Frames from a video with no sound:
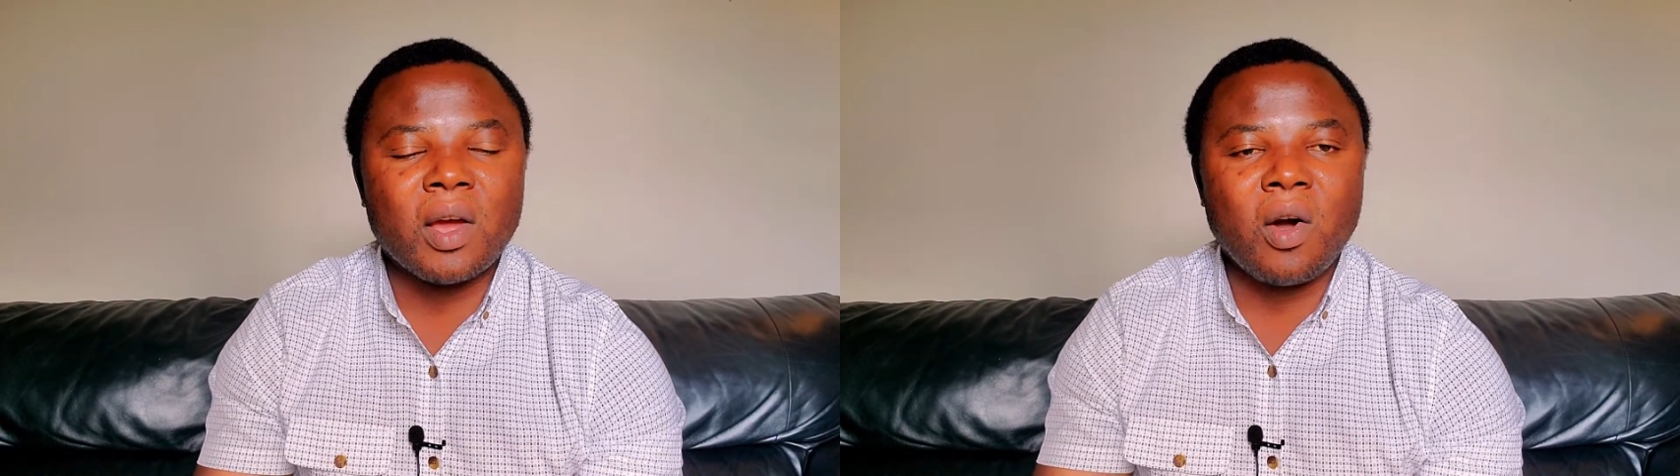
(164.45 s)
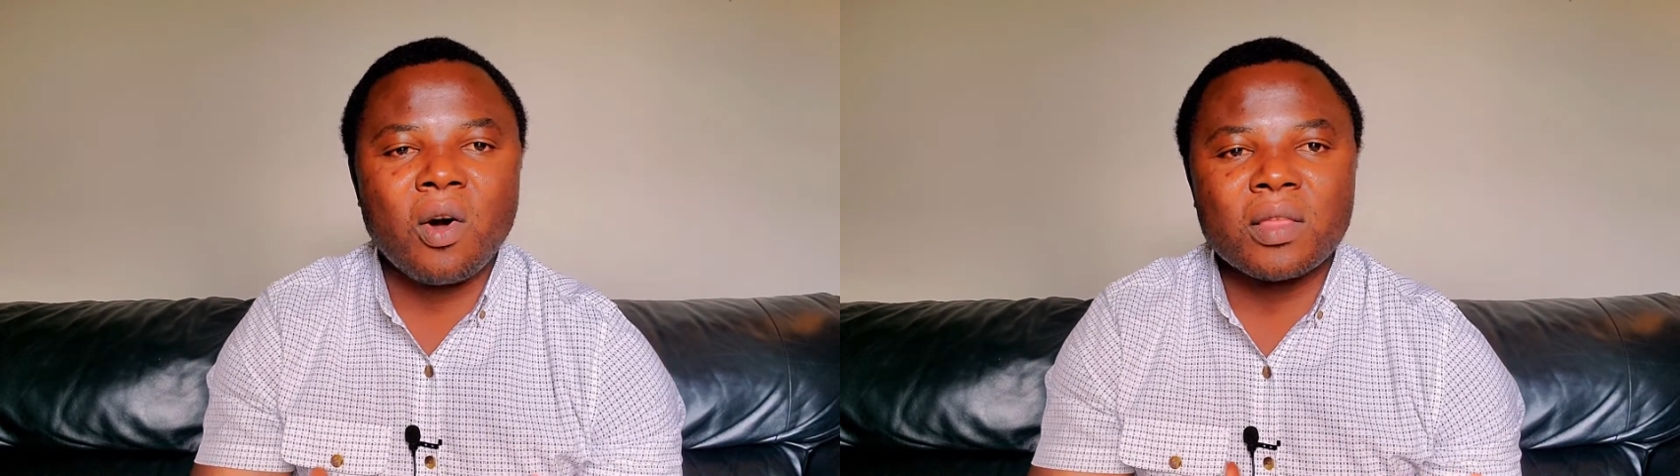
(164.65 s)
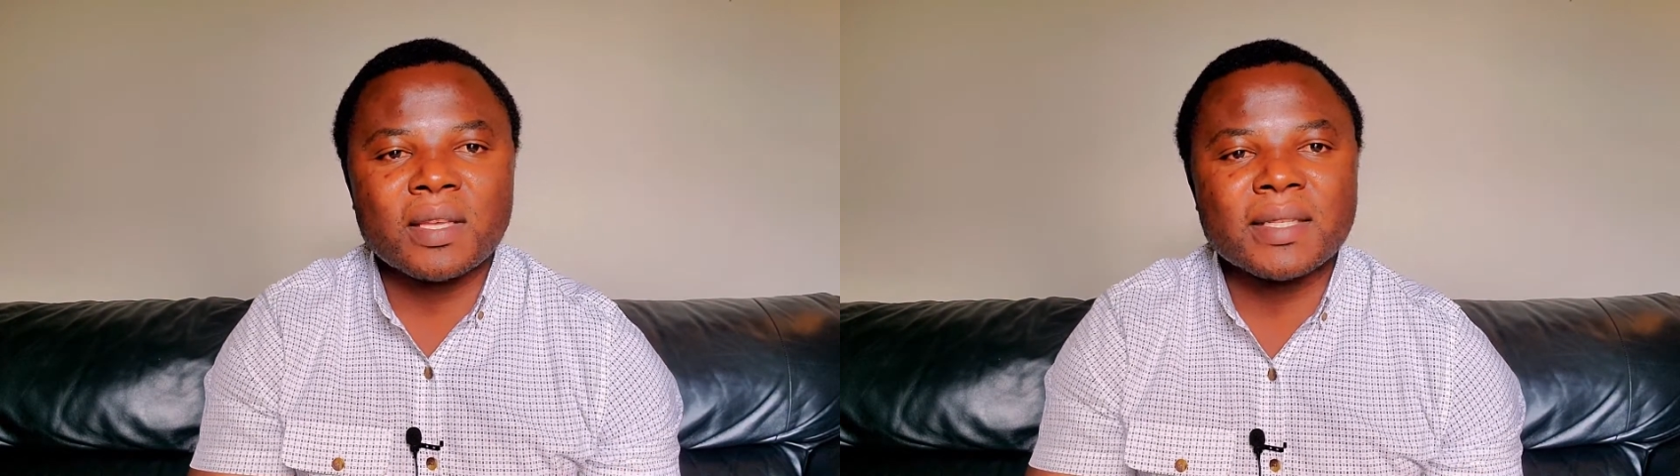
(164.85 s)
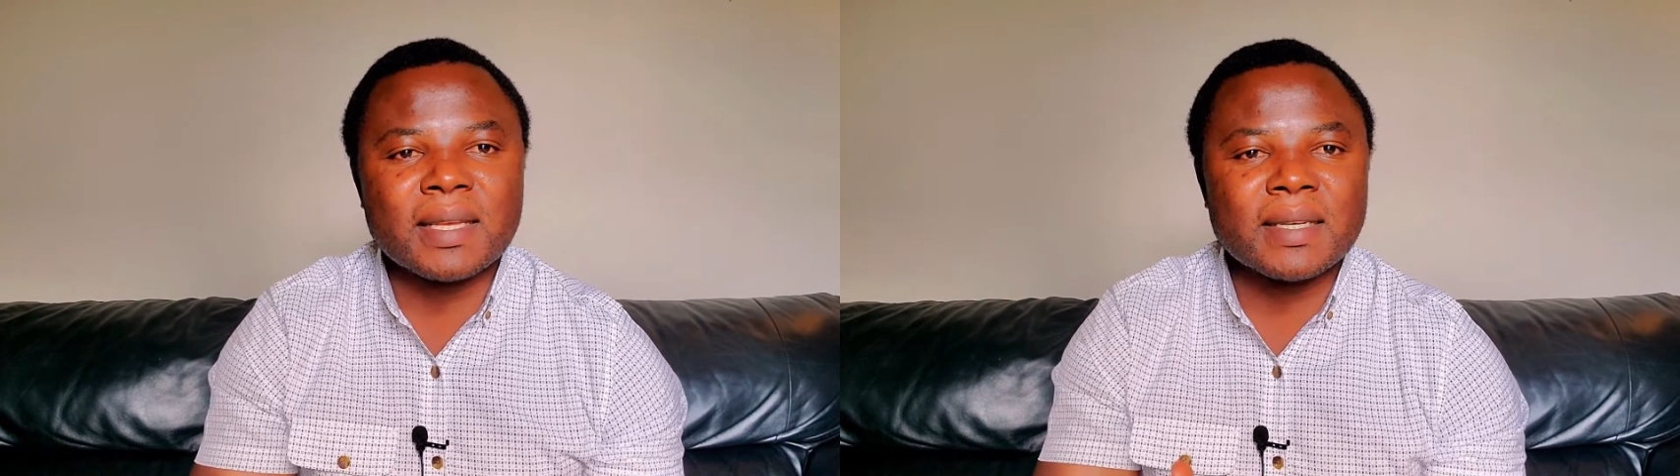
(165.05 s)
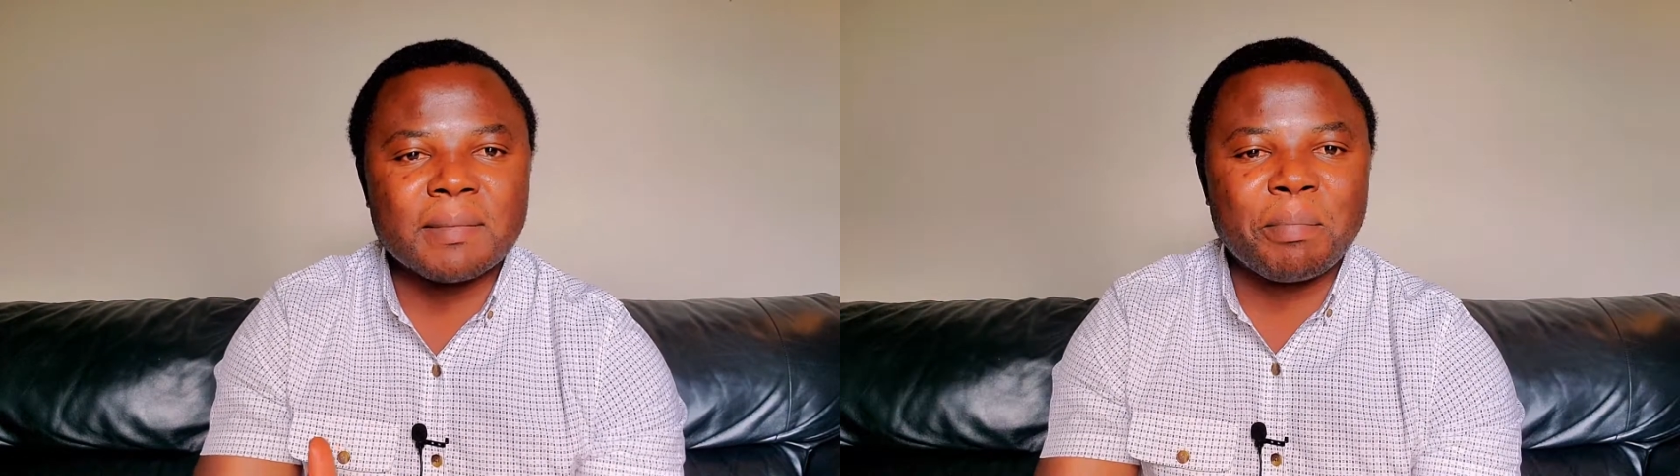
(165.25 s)
others
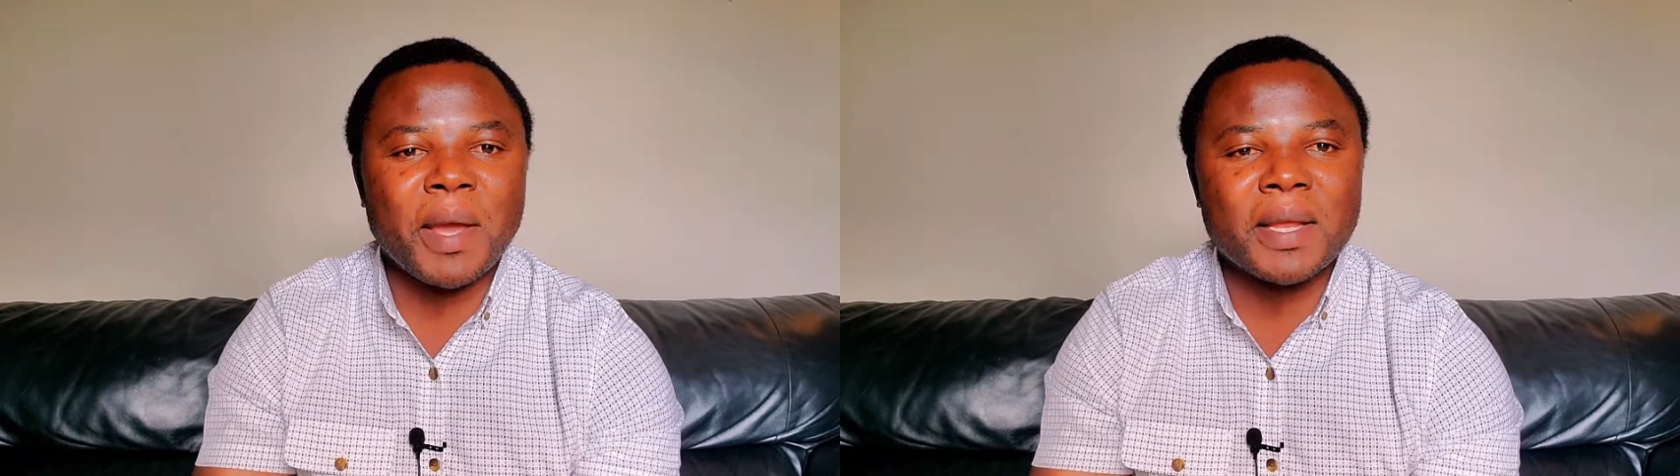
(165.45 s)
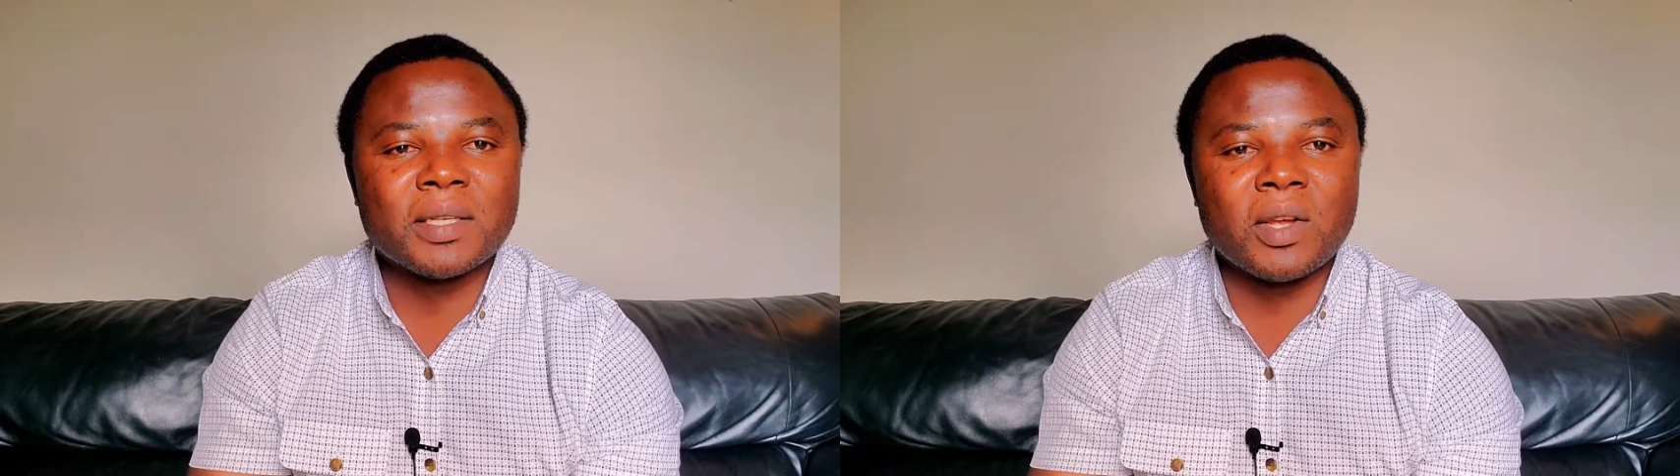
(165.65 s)
can depend